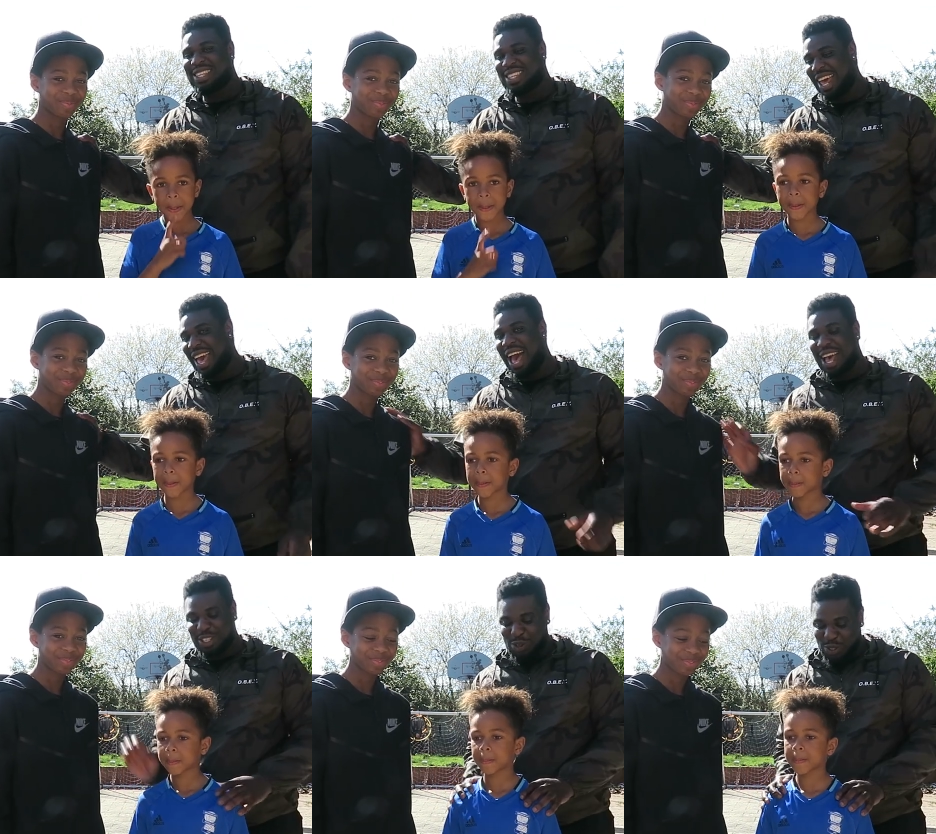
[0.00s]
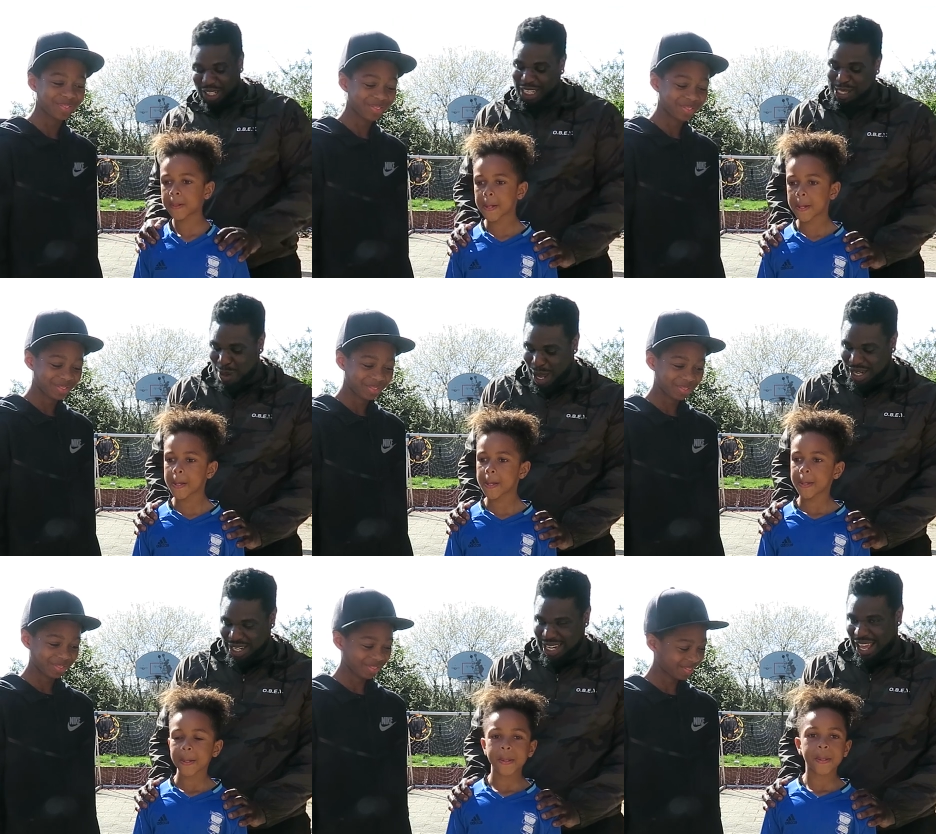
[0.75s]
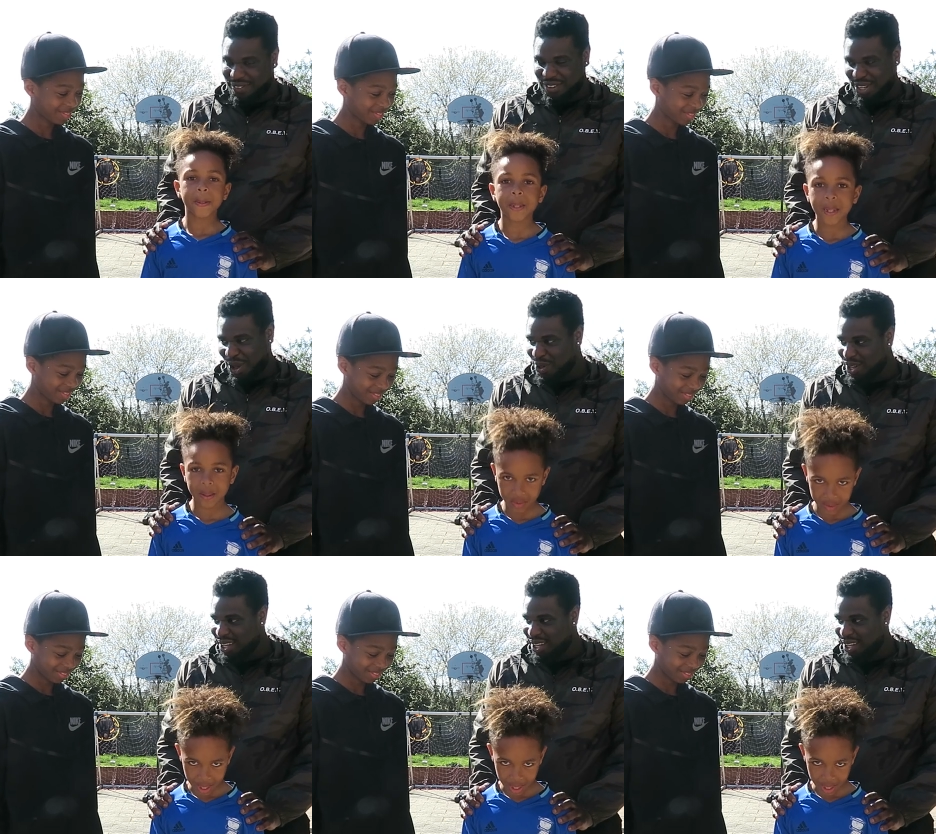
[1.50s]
Speaker 1: yesterday, as you did explain in your last video.